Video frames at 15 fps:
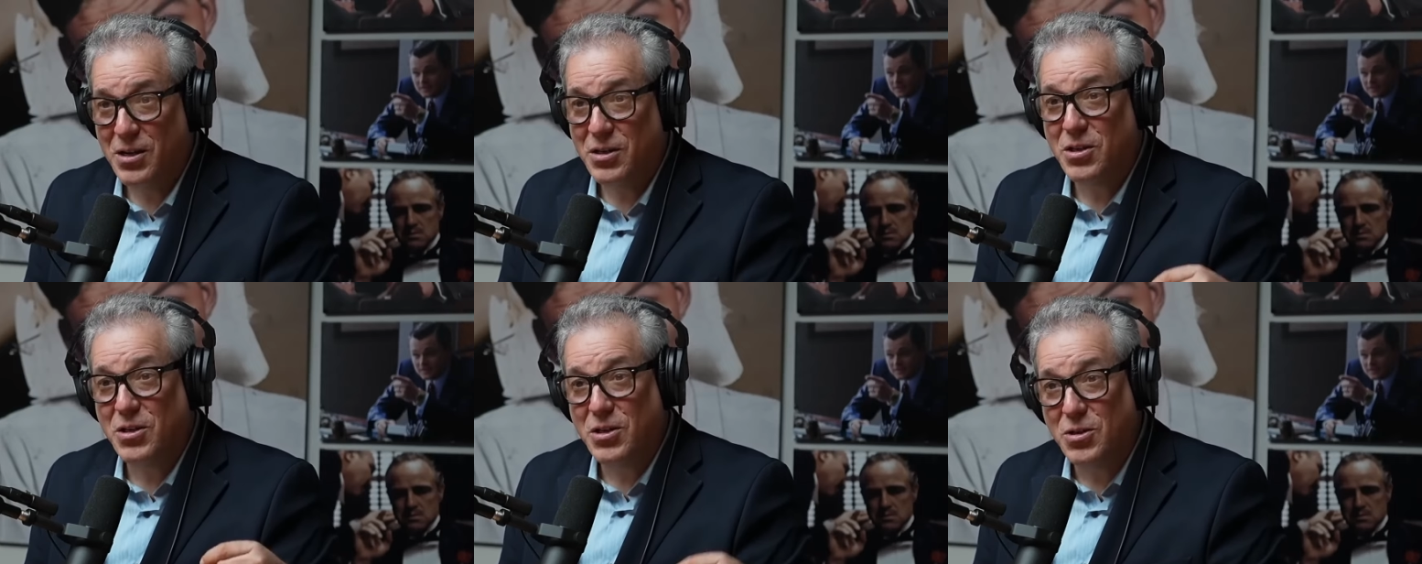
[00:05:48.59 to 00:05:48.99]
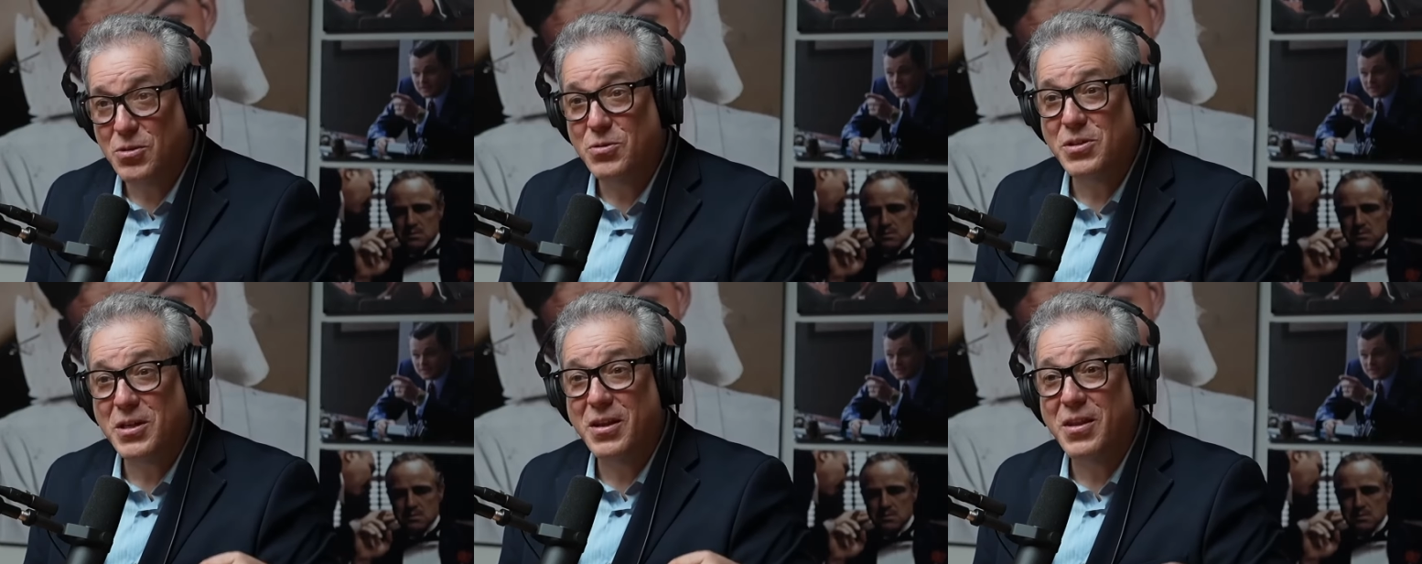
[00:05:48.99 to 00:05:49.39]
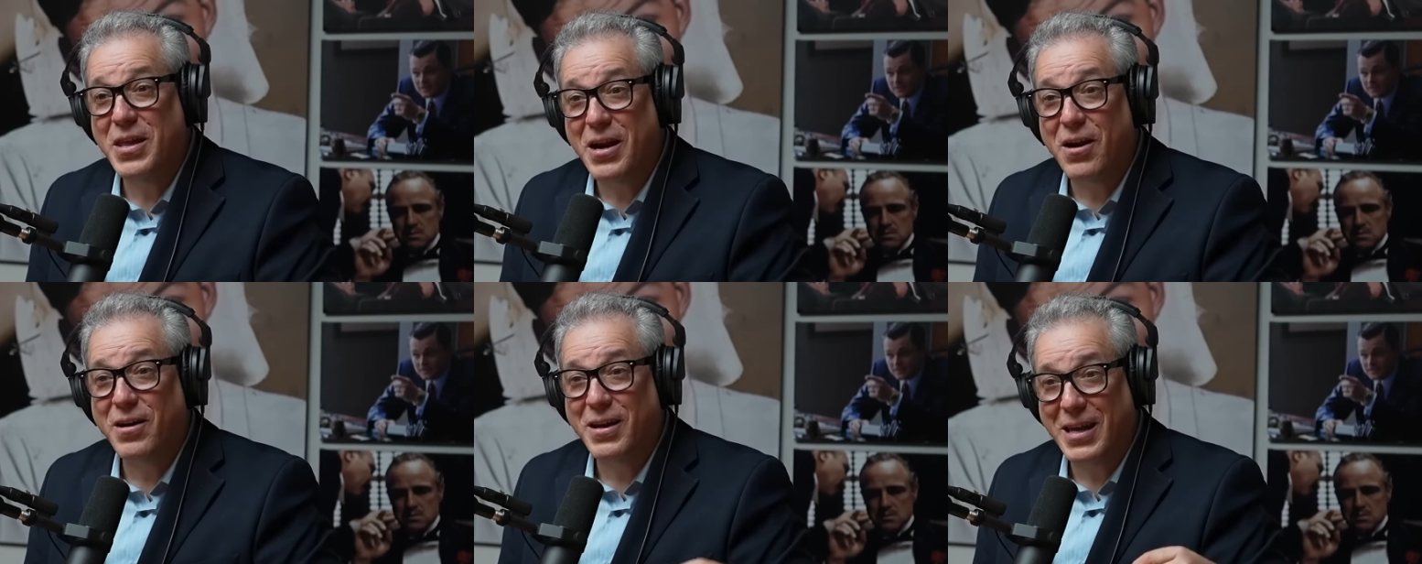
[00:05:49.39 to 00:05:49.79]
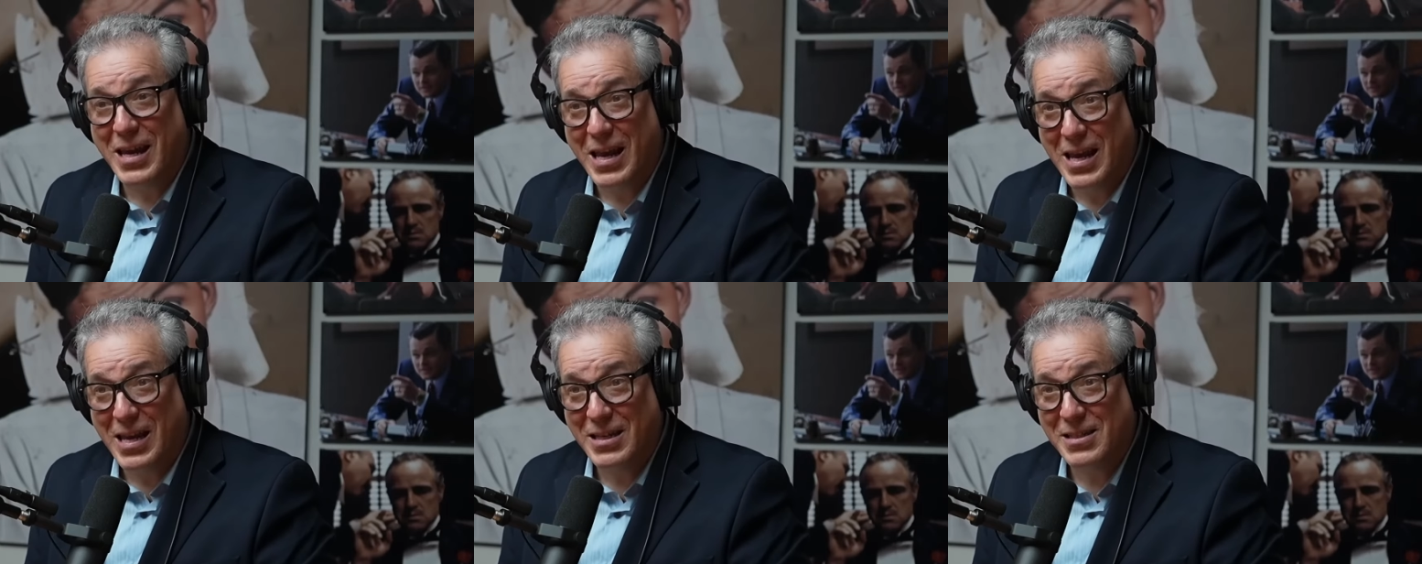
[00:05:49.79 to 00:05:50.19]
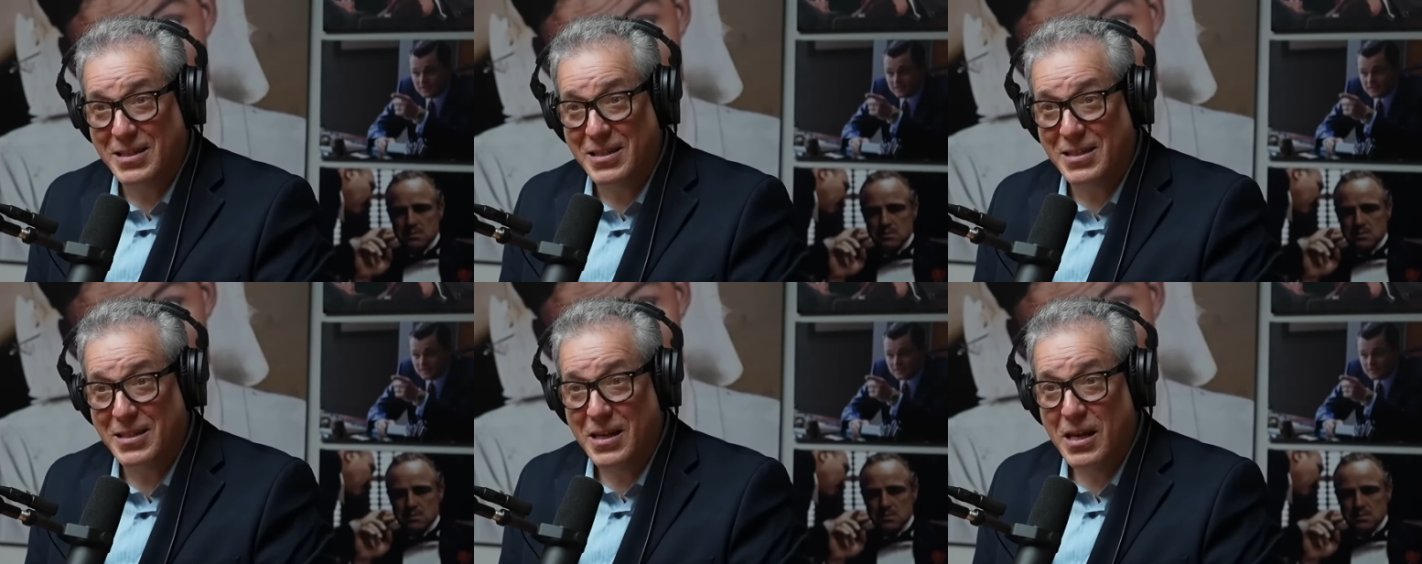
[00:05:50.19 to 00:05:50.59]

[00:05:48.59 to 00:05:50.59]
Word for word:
Speaker 1: to use in their case.